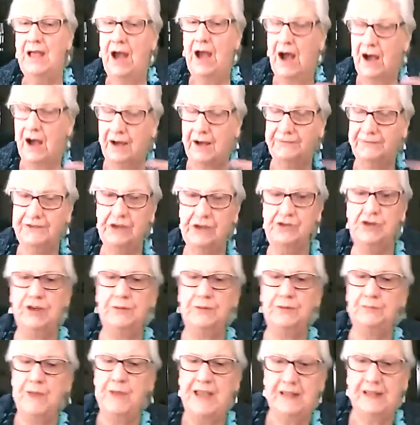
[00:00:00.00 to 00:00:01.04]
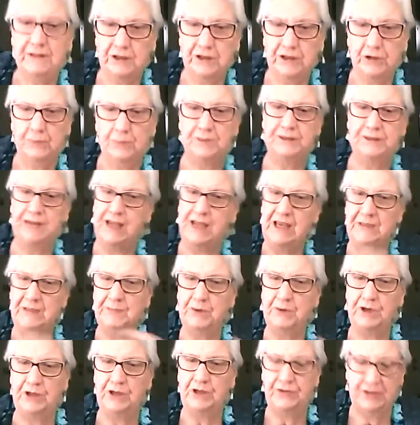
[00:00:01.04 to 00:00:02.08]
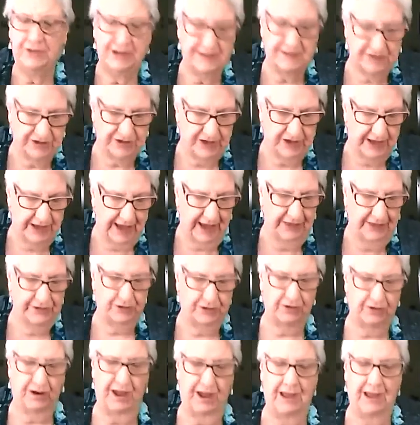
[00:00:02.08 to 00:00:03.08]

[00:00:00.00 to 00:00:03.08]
Often you can make little play of putting things together